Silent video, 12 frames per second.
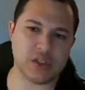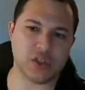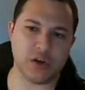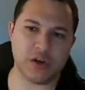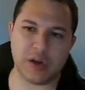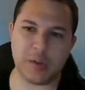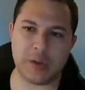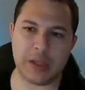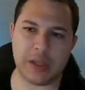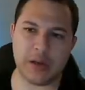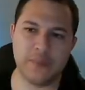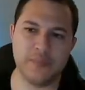start coming
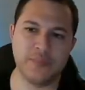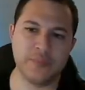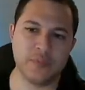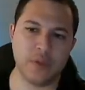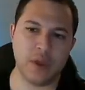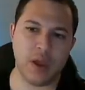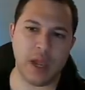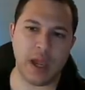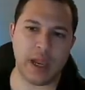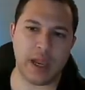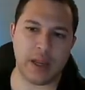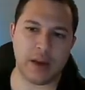in
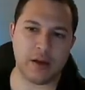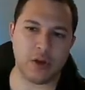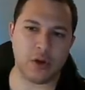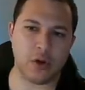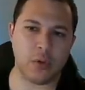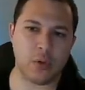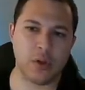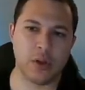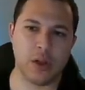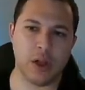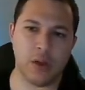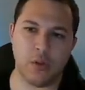and, you know,
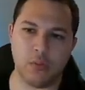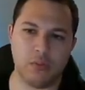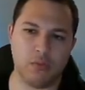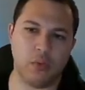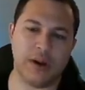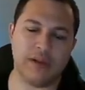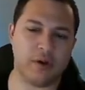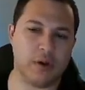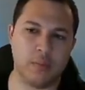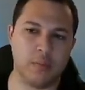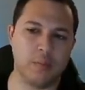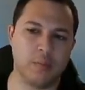whatever,
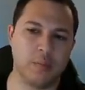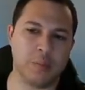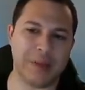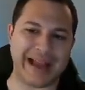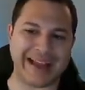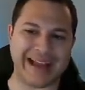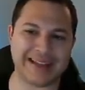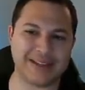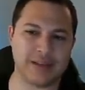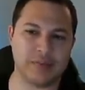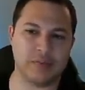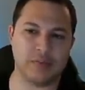black has
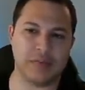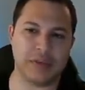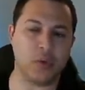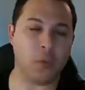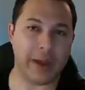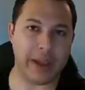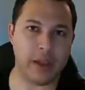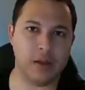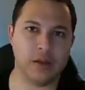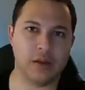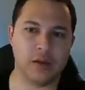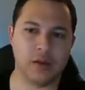to get away,
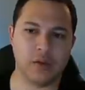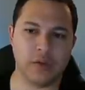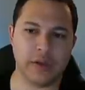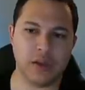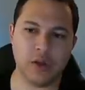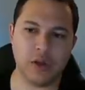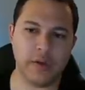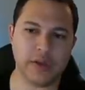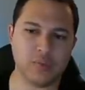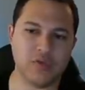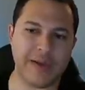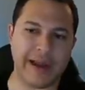you can always
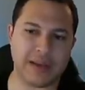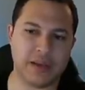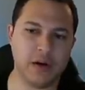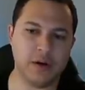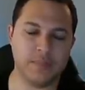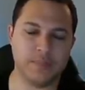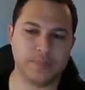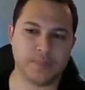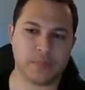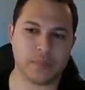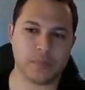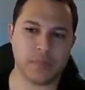move back here
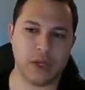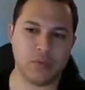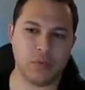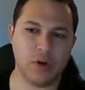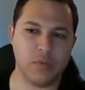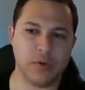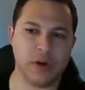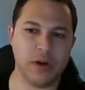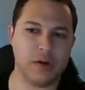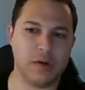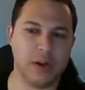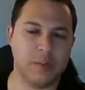and run over here
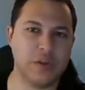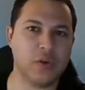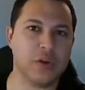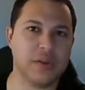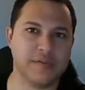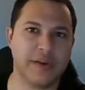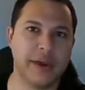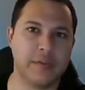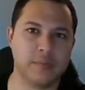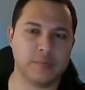and, and be totally fine.